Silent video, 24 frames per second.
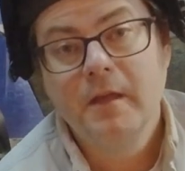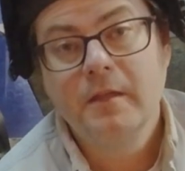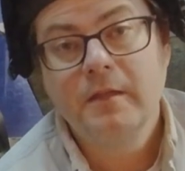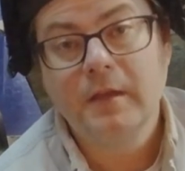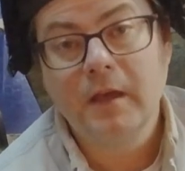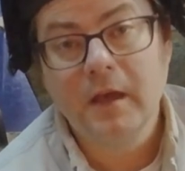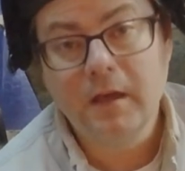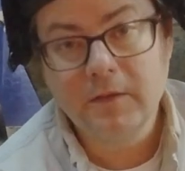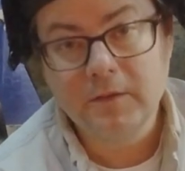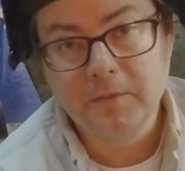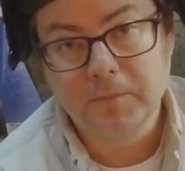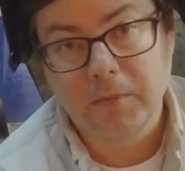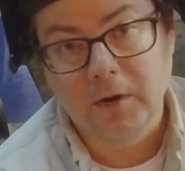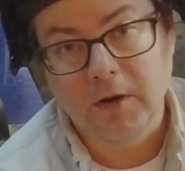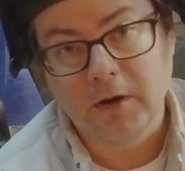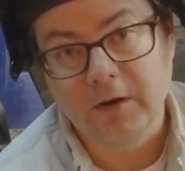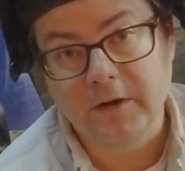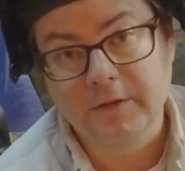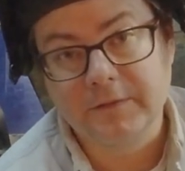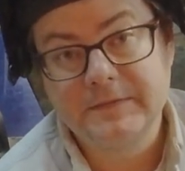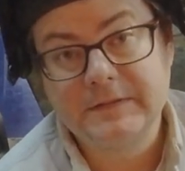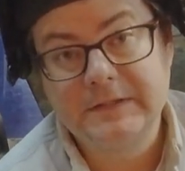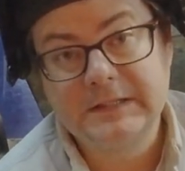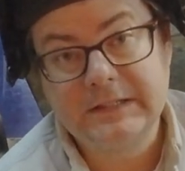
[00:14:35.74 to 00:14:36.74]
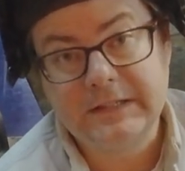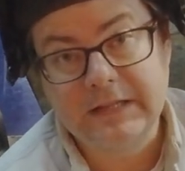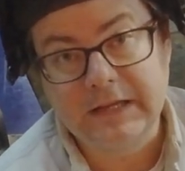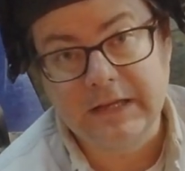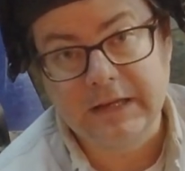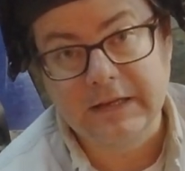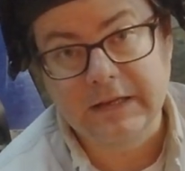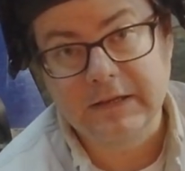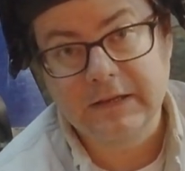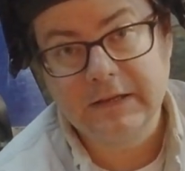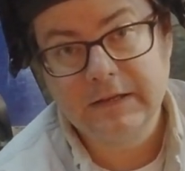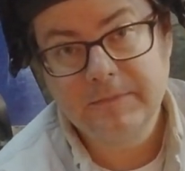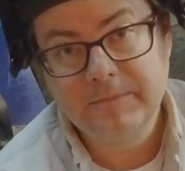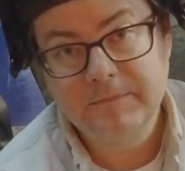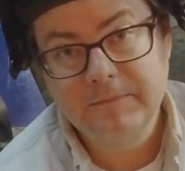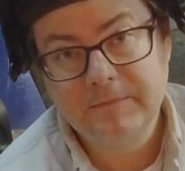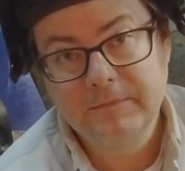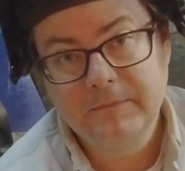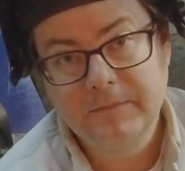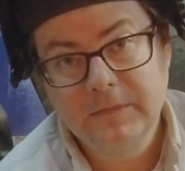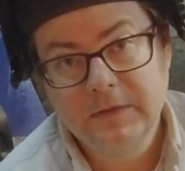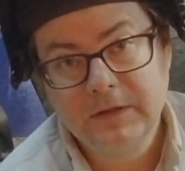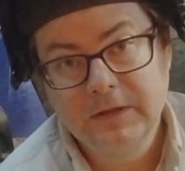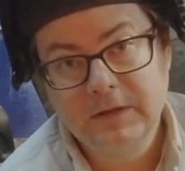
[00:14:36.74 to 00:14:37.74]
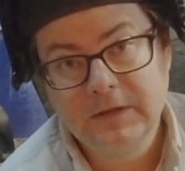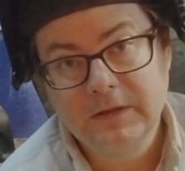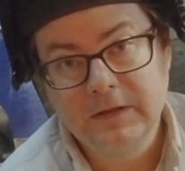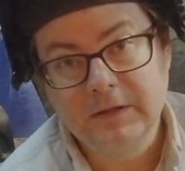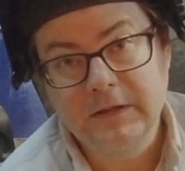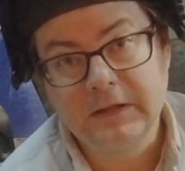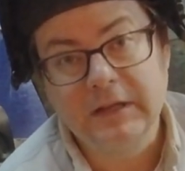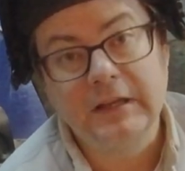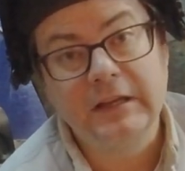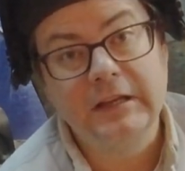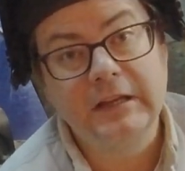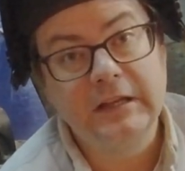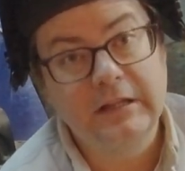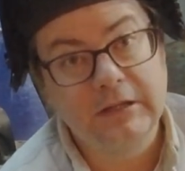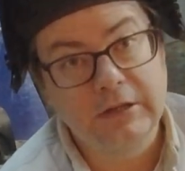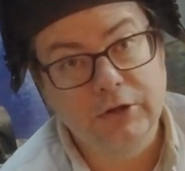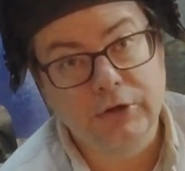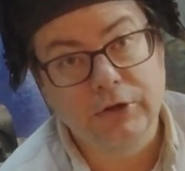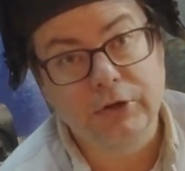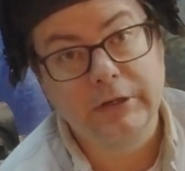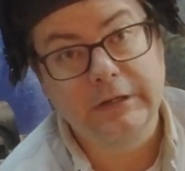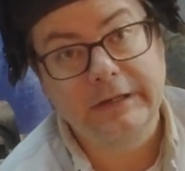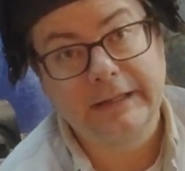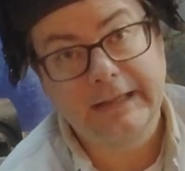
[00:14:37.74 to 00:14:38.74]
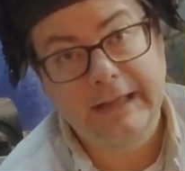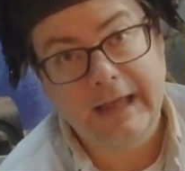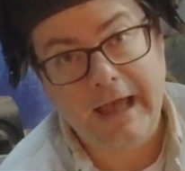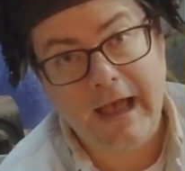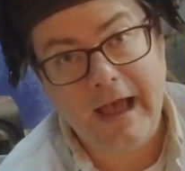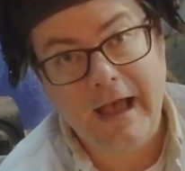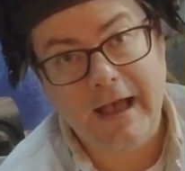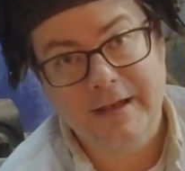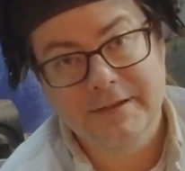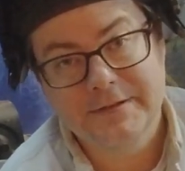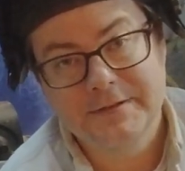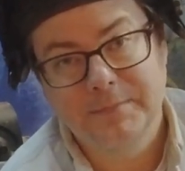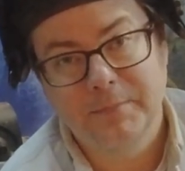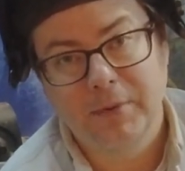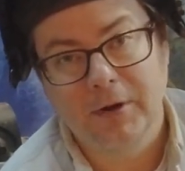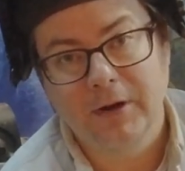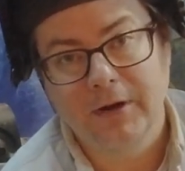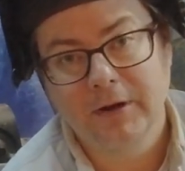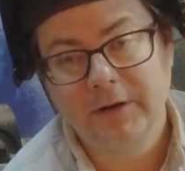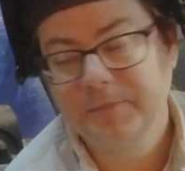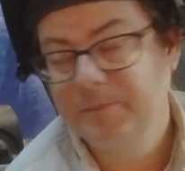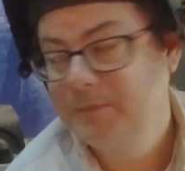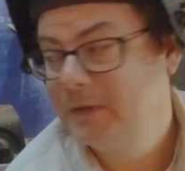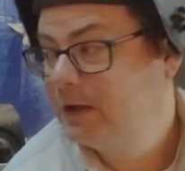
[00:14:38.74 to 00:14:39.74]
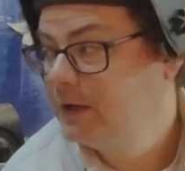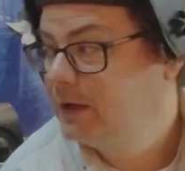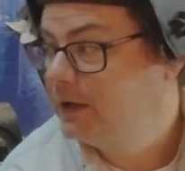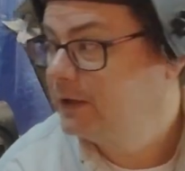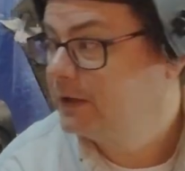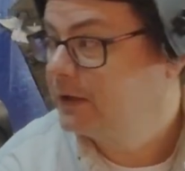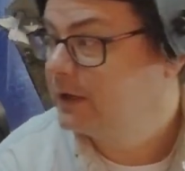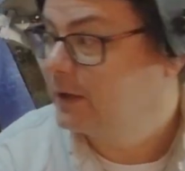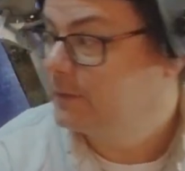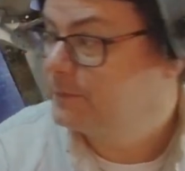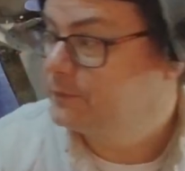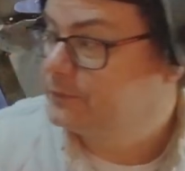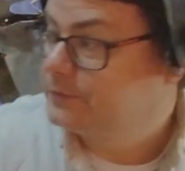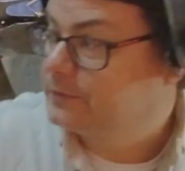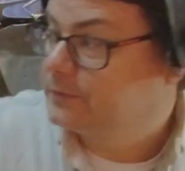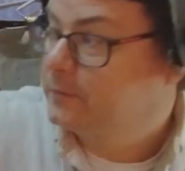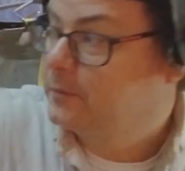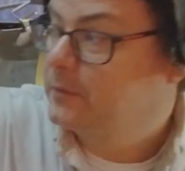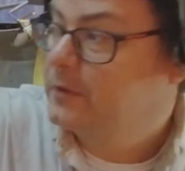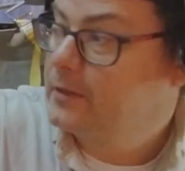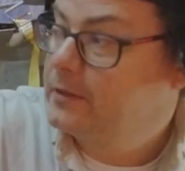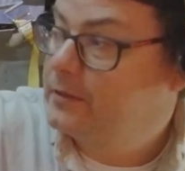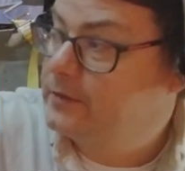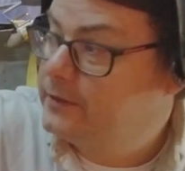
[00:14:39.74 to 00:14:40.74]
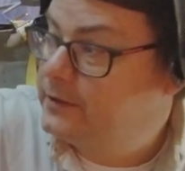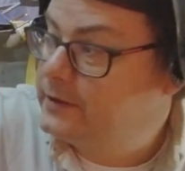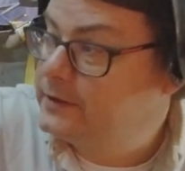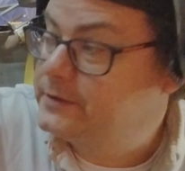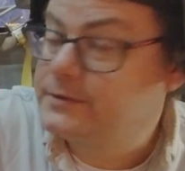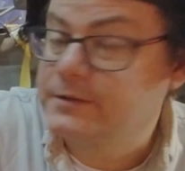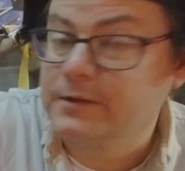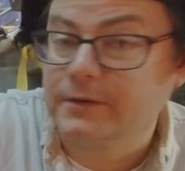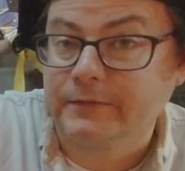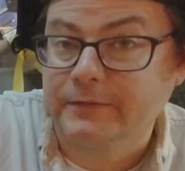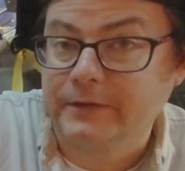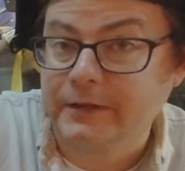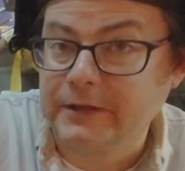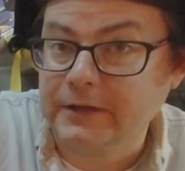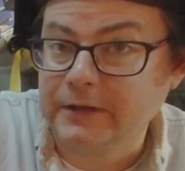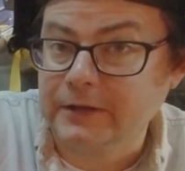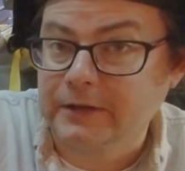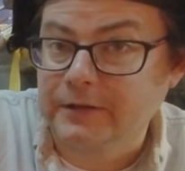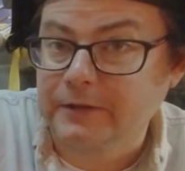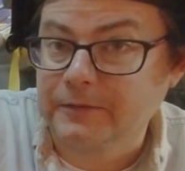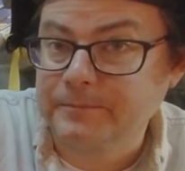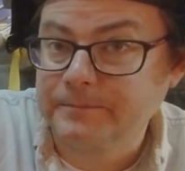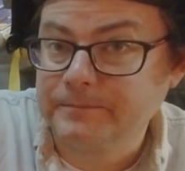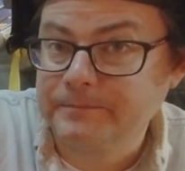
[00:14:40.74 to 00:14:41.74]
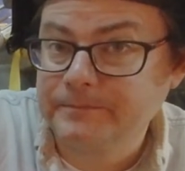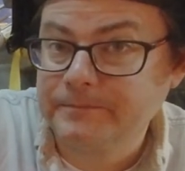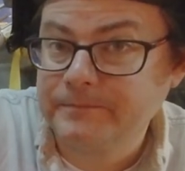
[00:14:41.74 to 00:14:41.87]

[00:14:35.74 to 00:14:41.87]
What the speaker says: The other part of TIG, the inert gas part, comes from this over here.